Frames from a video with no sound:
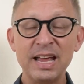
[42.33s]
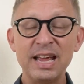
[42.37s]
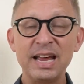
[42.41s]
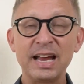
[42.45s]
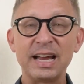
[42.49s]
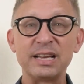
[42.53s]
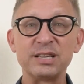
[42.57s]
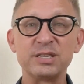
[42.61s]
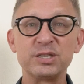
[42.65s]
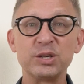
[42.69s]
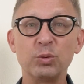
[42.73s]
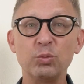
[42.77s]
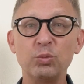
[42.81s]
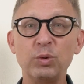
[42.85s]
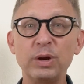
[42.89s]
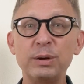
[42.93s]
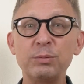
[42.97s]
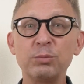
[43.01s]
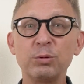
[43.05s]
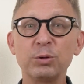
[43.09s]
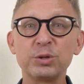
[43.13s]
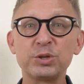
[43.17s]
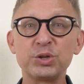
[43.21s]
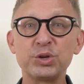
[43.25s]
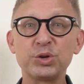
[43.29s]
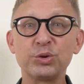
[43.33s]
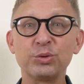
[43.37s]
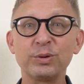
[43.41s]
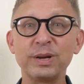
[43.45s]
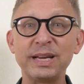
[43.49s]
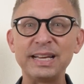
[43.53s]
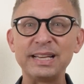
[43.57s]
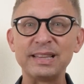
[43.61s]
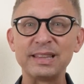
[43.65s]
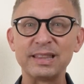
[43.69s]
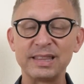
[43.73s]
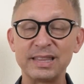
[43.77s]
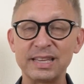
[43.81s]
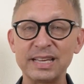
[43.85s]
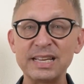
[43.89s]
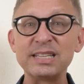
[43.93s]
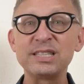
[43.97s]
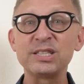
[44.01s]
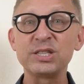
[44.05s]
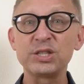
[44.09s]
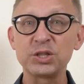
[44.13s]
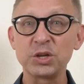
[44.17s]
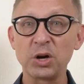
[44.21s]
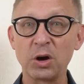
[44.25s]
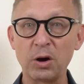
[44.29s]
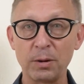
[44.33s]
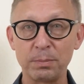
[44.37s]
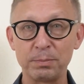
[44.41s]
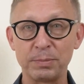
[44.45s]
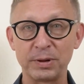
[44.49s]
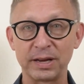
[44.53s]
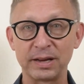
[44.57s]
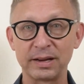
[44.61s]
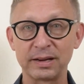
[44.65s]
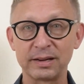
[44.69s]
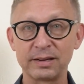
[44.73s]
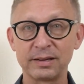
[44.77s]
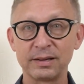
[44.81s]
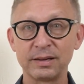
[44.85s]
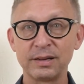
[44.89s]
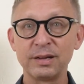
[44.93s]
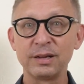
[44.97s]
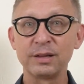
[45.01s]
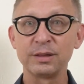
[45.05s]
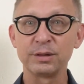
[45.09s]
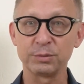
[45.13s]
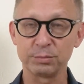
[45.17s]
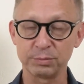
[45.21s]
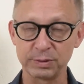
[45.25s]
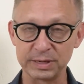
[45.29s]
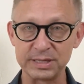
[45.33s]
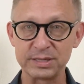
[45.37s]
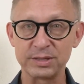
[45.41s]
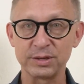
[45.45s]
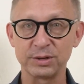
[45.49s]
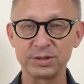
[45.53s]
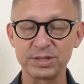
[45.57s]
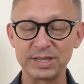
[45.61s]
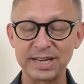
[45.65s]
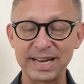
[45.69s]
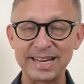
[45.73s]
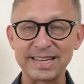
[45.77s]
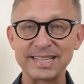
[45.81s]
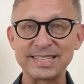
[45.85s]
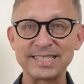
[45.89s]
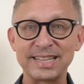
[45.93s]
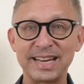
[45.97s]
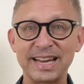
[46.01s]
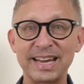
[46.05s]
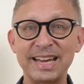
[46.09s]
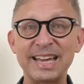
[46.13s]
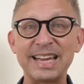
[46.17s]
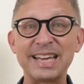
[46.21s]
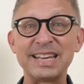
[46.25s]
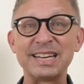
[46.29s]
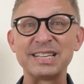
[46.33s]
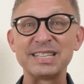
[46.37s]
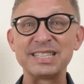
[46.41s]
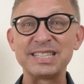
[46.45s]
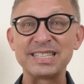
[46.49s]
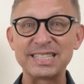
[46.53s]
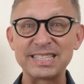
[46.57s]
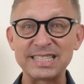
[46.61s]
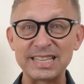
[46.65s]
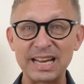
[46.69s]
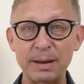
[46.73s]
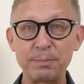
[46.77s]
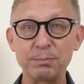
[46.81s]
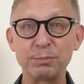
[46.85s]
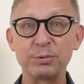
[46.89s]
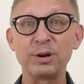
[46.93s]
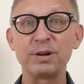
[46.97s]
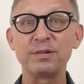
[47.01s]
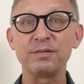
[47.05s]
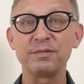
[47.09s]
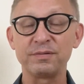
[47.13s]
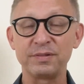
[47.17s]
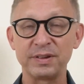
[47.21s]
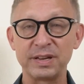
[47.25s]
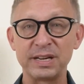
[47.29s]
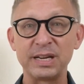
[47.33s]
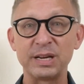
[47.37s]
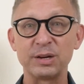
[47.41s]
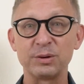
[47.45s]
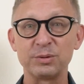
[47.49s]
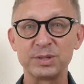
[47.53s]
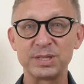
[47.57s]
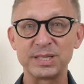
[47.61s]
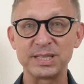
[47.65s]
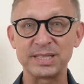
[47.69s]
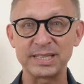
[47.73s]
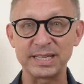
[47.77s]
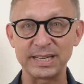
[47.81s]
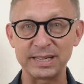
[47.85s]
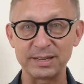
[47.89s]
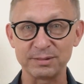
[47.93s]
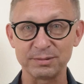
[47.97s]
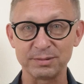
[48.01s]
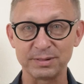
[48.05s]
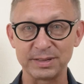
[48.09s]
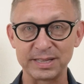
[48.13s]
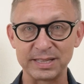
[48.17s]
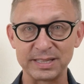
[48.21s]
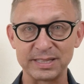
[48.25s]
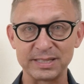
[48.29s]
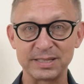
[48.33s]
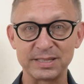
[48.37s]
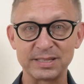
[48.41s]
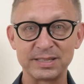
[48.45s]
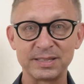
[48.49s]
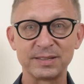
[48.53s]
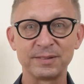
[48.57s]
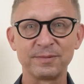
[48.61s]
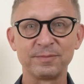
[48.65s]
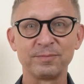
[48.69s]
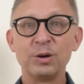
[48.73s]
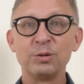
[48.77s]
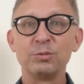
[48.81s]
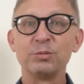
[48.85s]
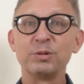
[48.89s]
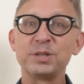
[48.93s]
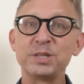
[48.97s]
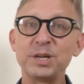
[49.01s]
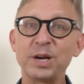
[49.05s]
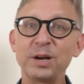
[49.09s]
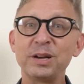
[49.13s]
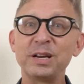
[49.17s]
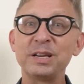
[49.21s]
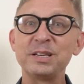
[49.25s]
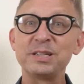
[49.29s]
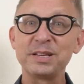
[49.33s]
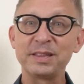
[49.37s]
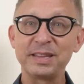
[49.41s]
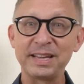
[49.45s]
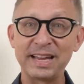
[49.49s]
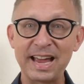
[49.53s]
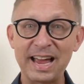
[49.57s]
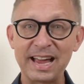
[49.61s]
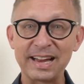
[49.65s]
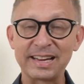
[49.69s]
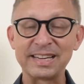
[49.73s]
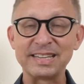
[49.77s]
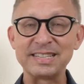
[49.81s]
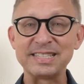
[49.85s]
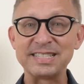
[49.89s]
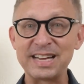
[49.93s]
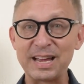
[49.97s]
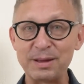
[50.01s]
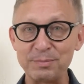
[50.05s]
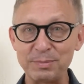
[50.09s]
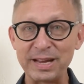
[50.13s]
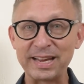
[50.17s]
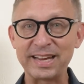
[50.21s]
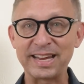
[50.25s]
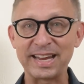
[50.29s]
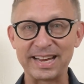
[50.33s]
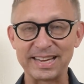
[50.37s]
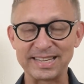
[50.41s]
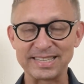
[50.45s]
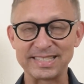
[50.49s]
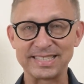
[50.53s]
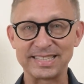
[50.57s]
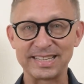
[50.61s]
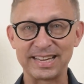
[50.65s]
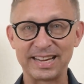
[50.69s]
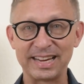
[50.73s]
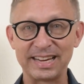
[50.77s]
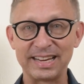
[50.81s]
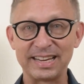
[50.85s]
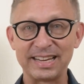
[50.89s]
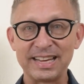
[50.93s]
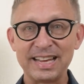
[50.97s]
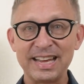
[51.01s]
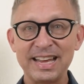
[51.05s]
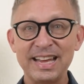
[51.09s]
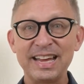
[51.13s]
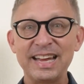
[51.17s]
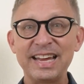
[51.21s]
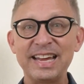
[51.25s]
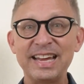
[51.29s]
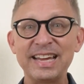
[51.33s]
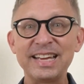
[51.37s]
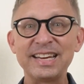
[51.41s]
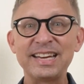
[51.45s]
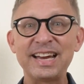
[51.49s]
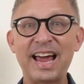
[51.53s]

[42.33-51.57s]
And so we will treat this topic, the research essay, in a separate video series. Returning to the academic essay, it